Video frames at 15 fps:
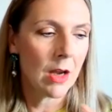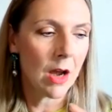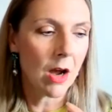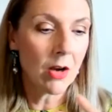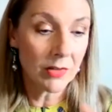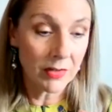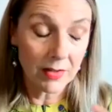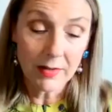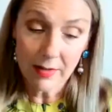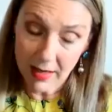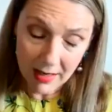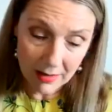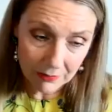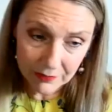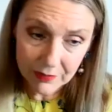Artists
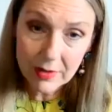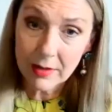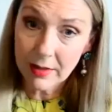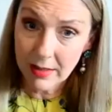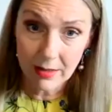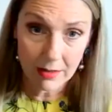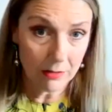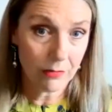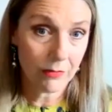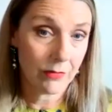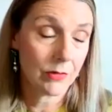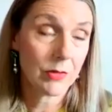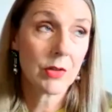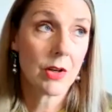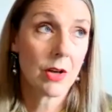have to live,
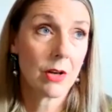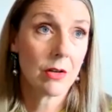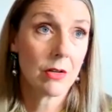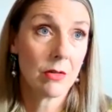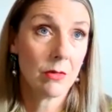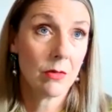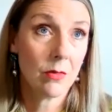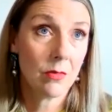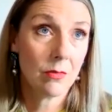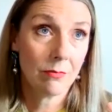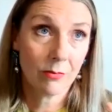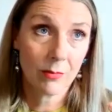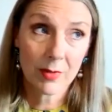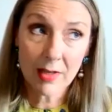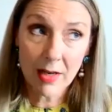so
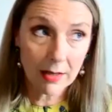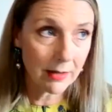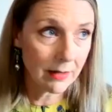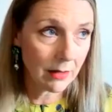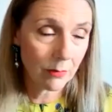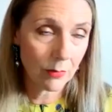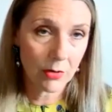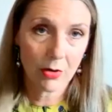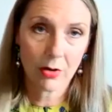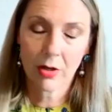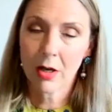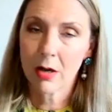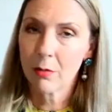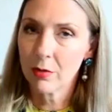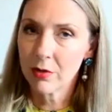selling their work,
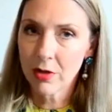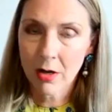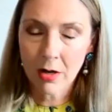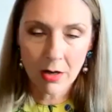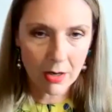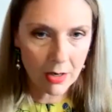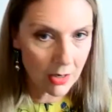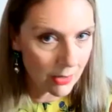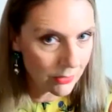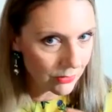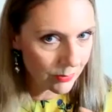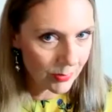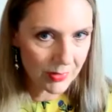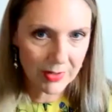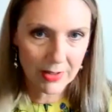I would
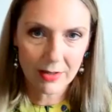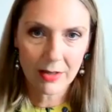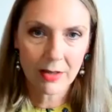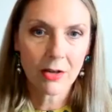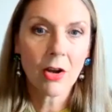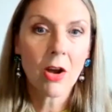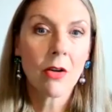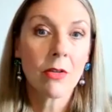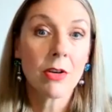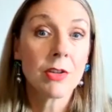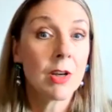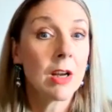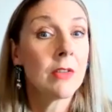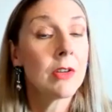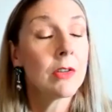100% encourage.
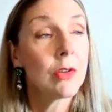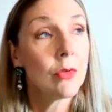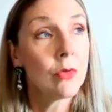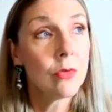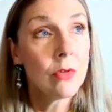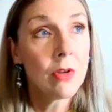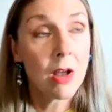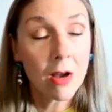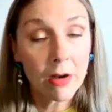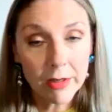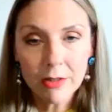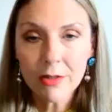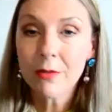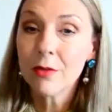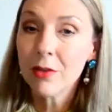And there's all
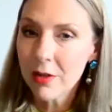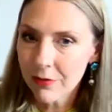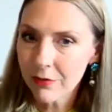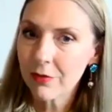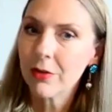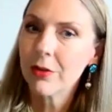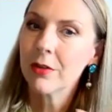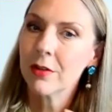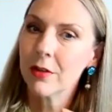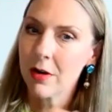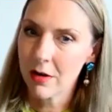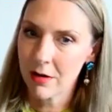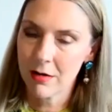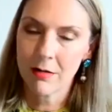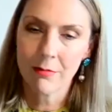kinds of different
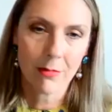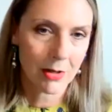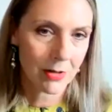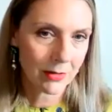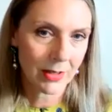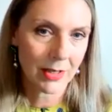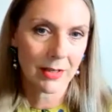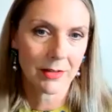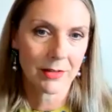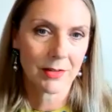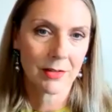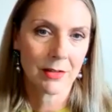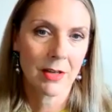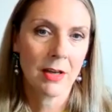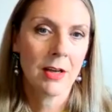art
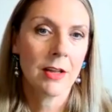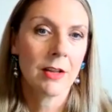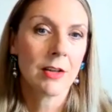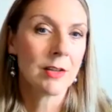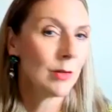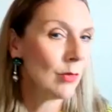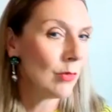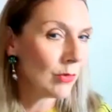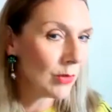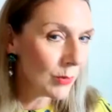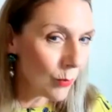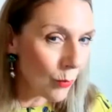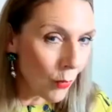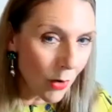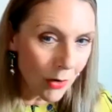markets. There's not just
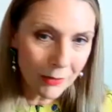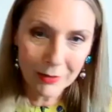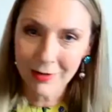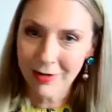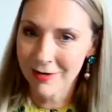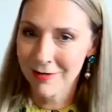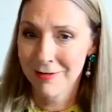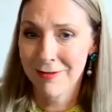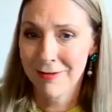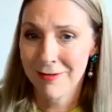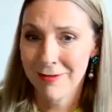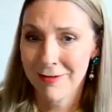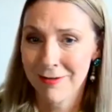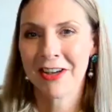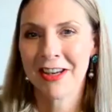one art
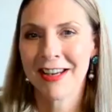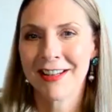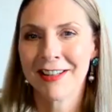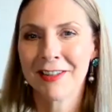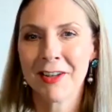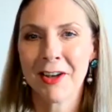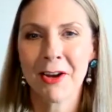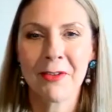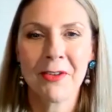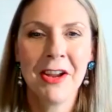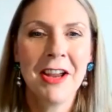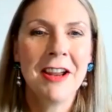market. So